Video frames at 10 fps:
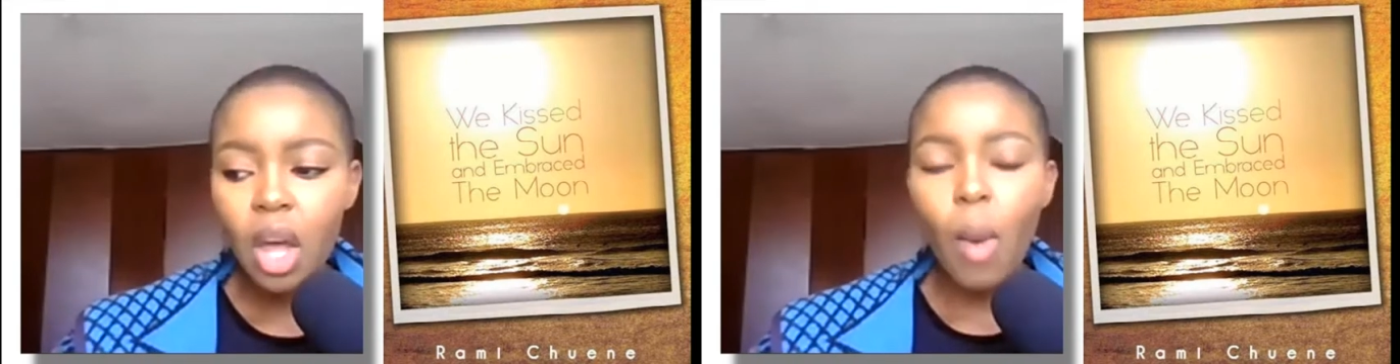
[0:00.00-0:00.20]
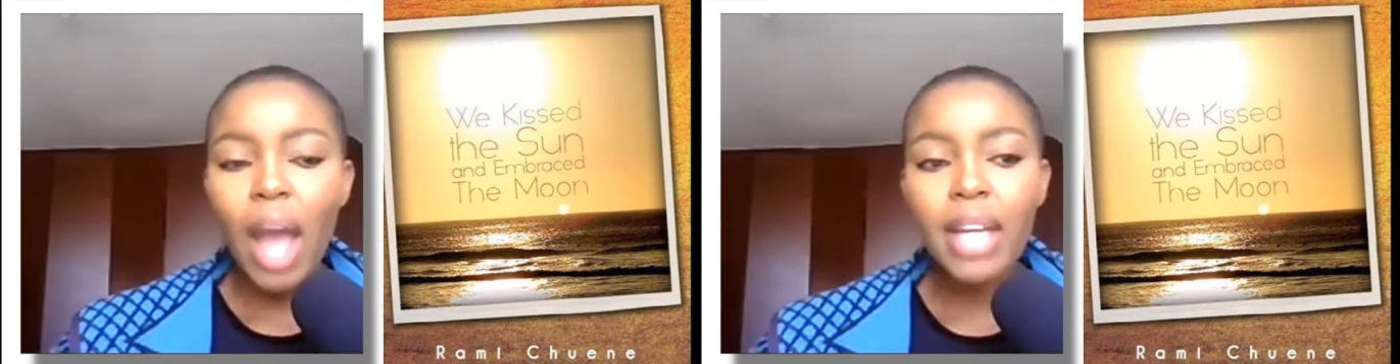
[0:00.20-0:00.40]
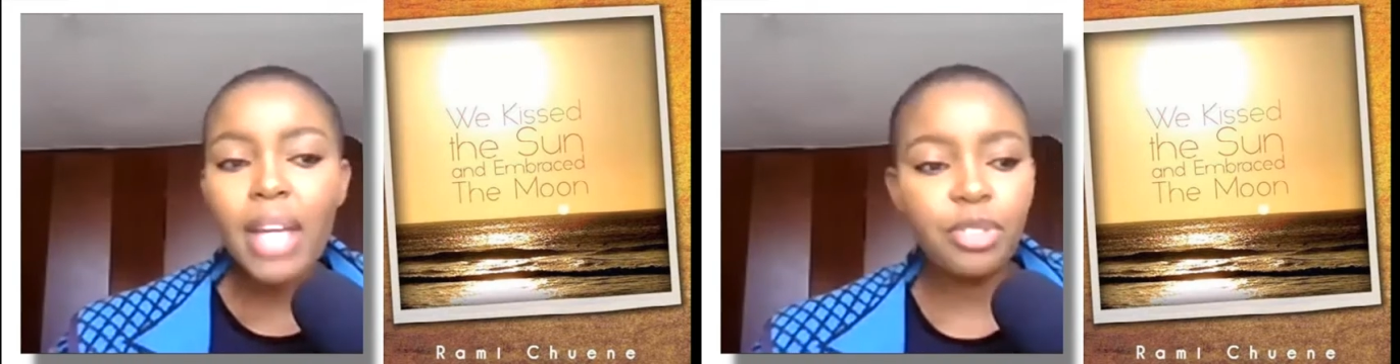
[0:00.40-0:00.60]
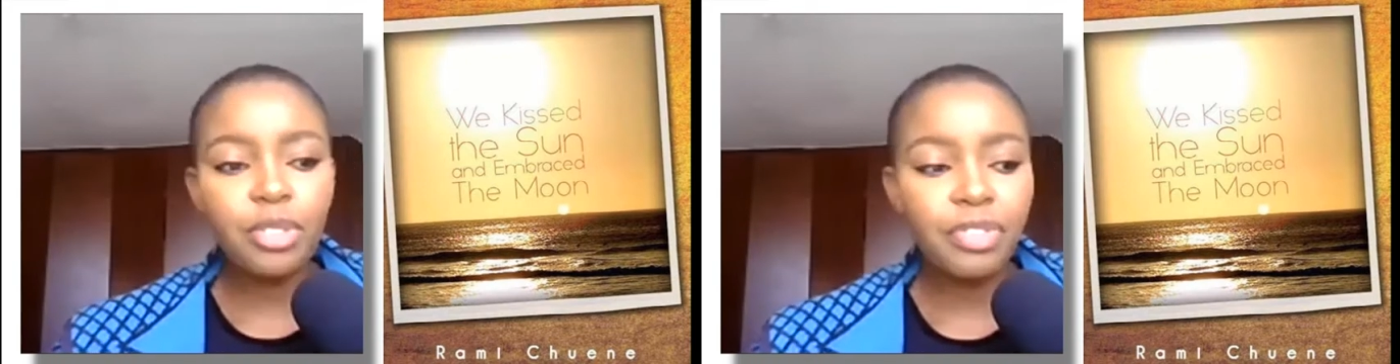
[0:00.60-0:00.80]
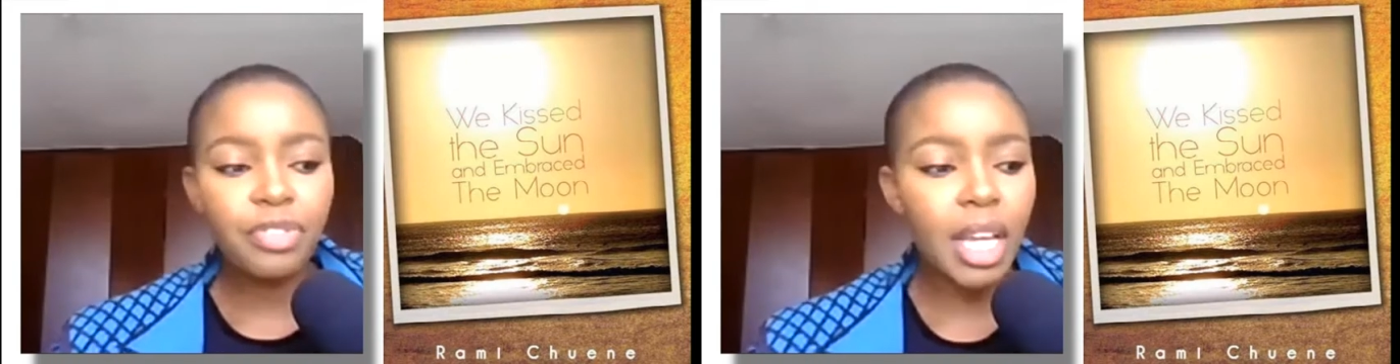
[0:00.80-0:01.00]
Why did you
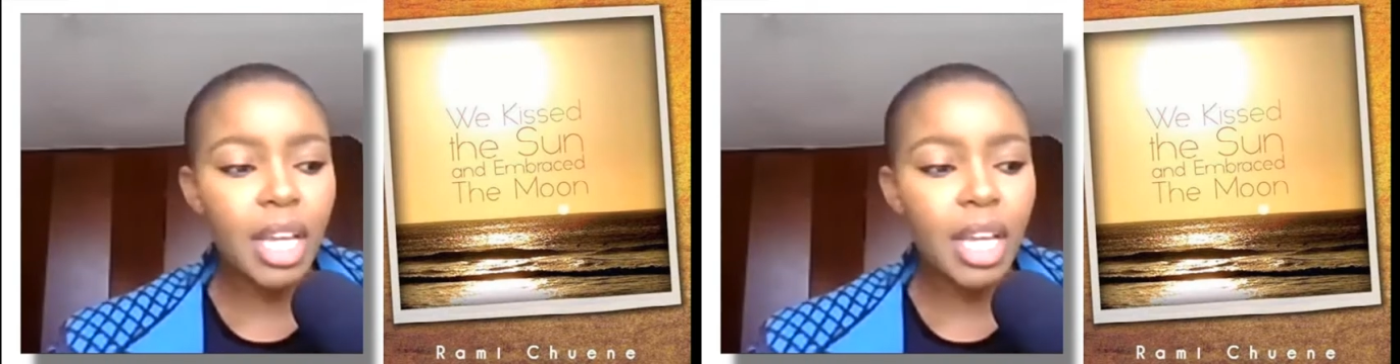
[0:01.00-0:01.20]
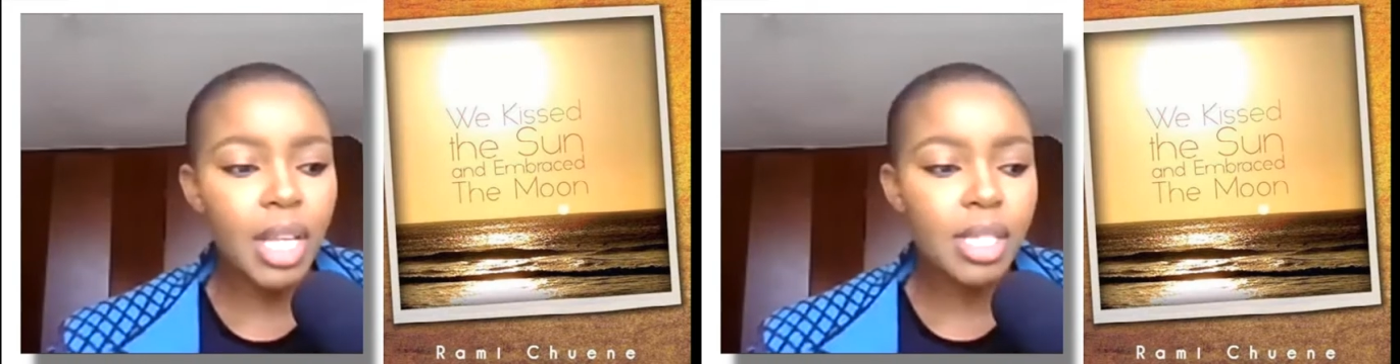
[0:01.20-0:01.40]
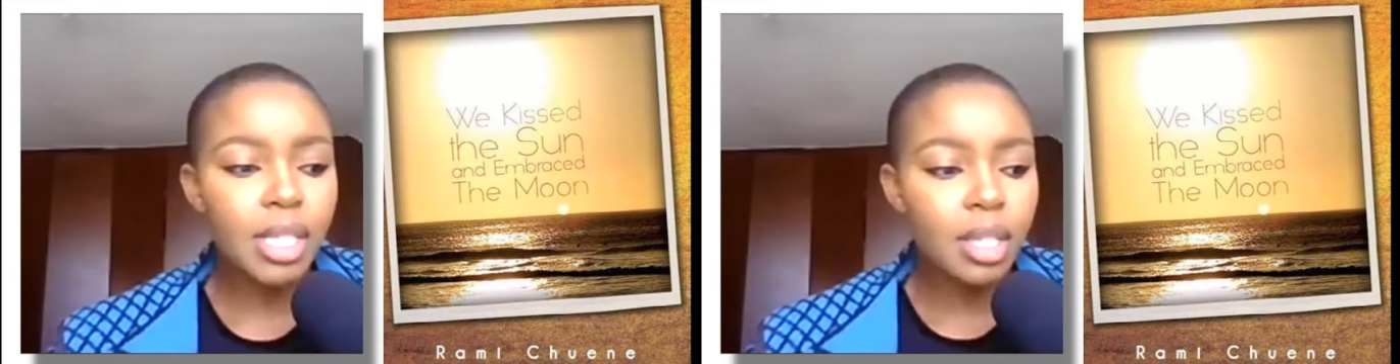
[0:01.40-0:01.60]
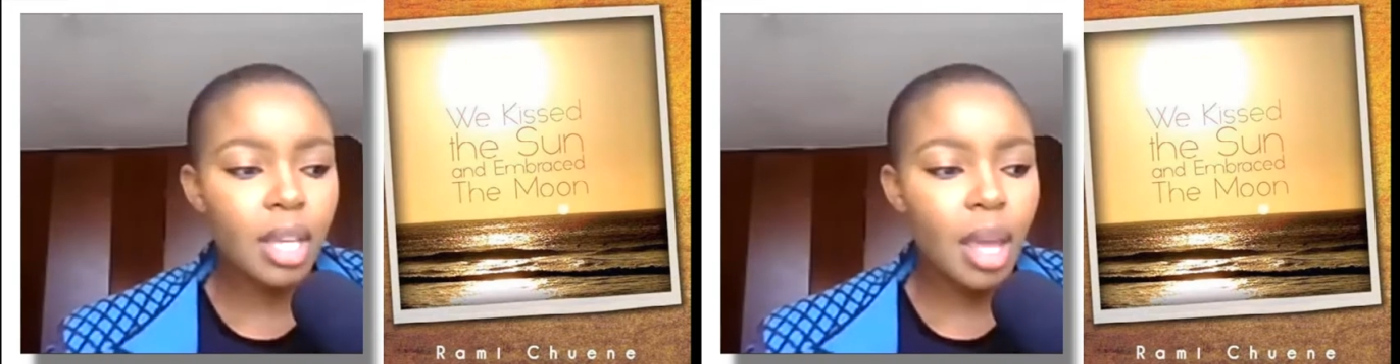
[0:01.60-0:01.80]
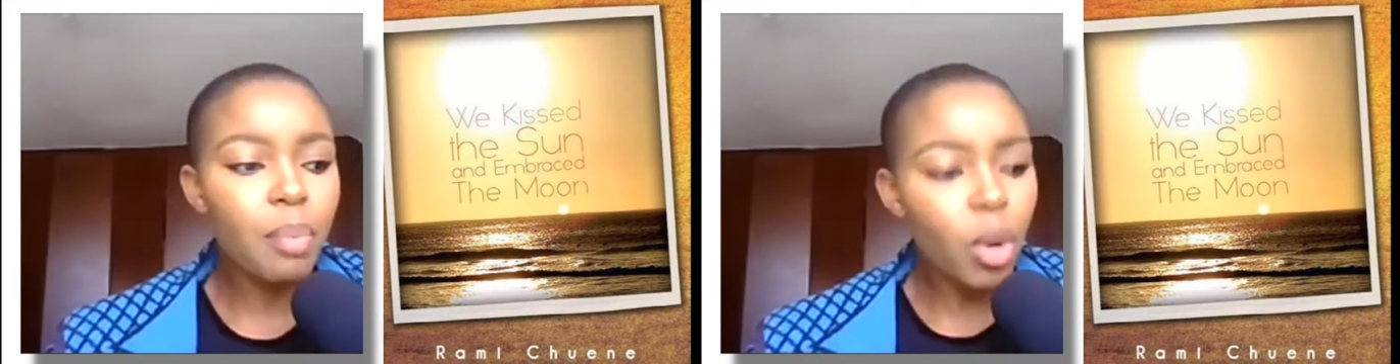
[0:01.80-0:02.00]
feel it was
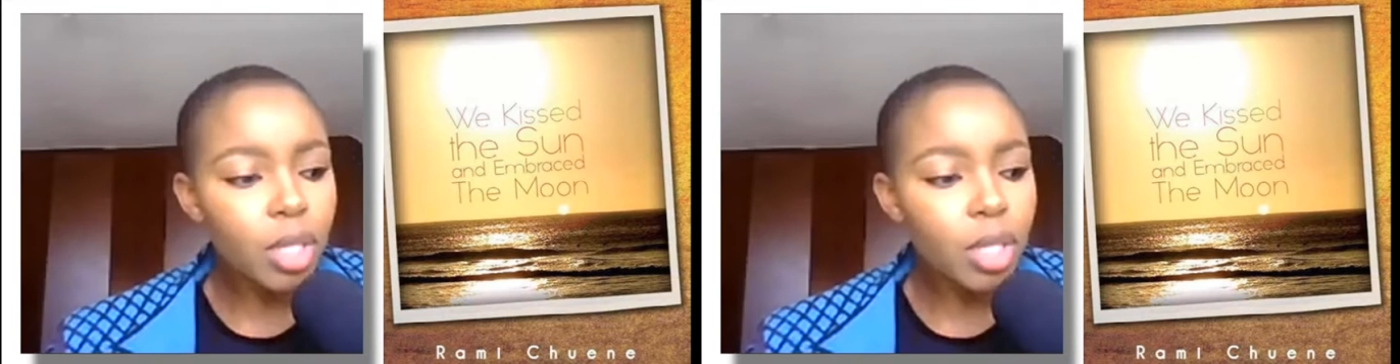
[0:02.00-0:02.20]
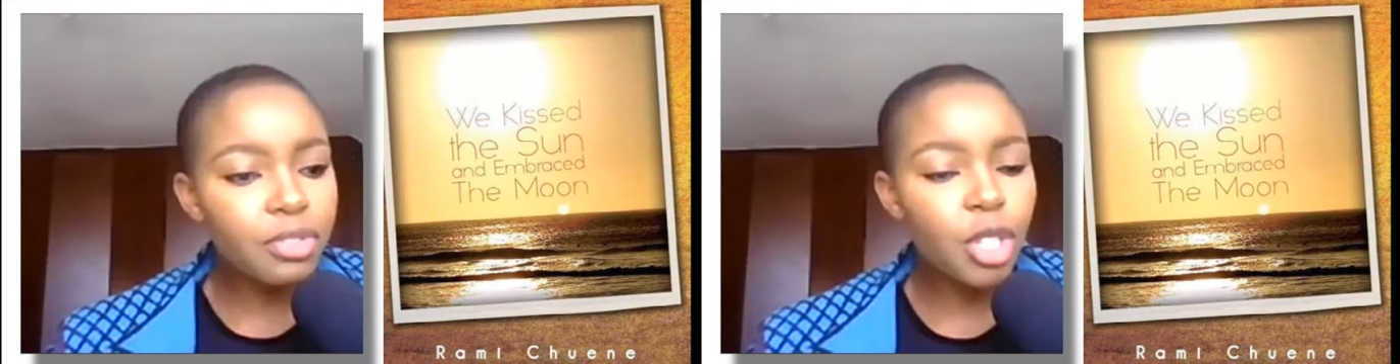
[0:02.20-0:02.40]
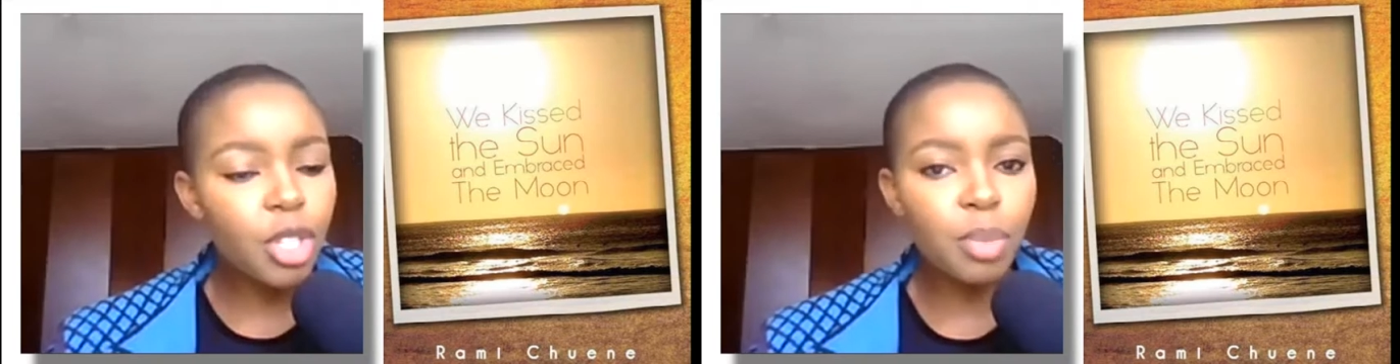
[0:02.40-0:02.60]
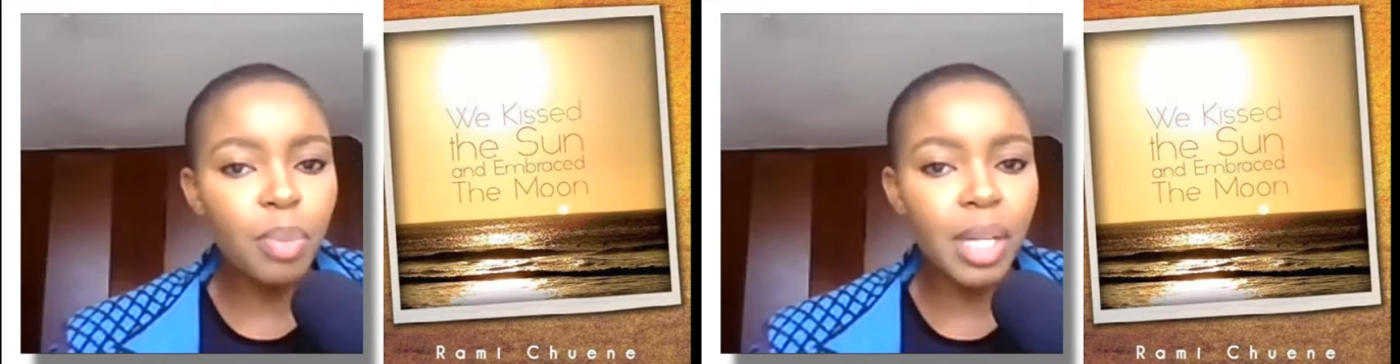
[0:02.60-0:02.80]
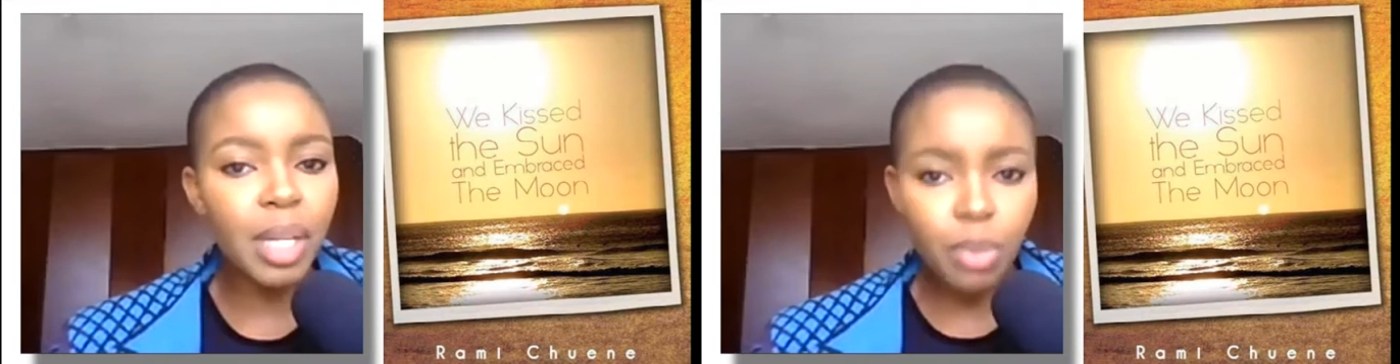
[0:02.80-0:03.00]
important for you to
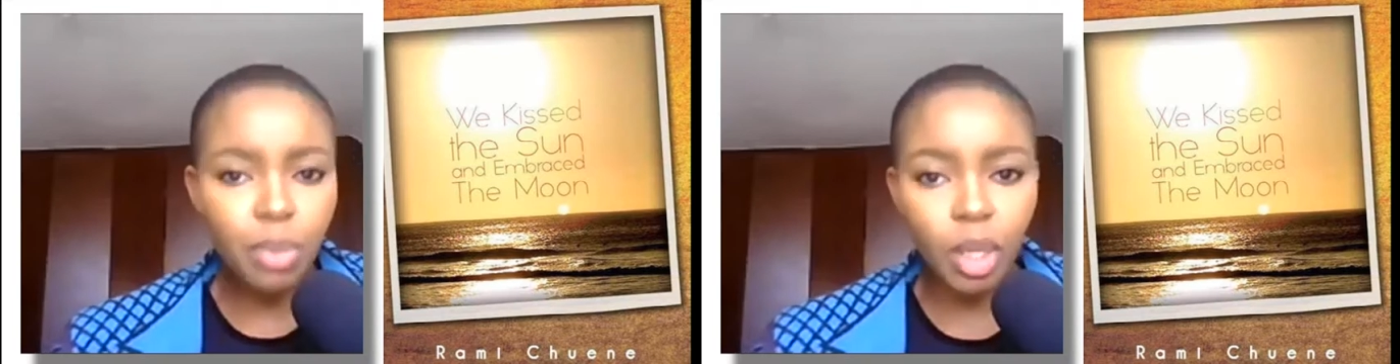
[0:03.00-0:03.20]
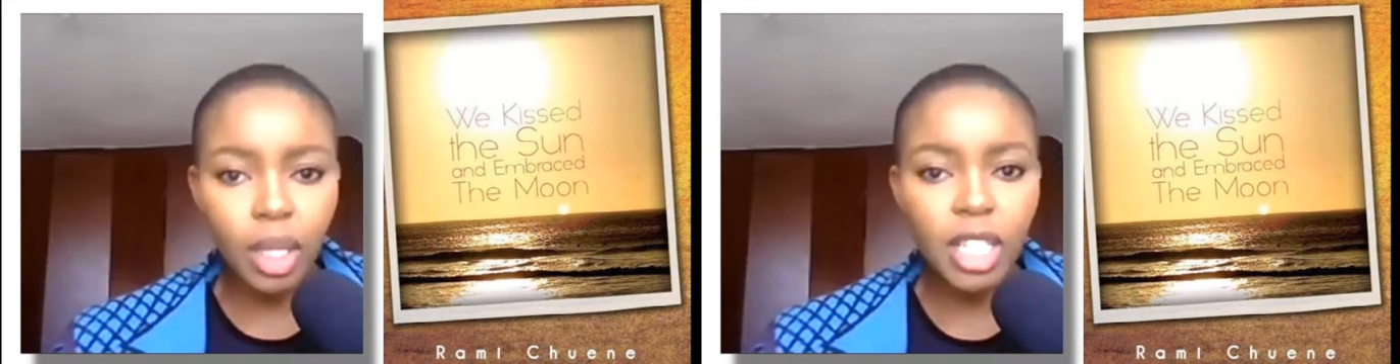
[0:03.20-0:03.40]
be liberal,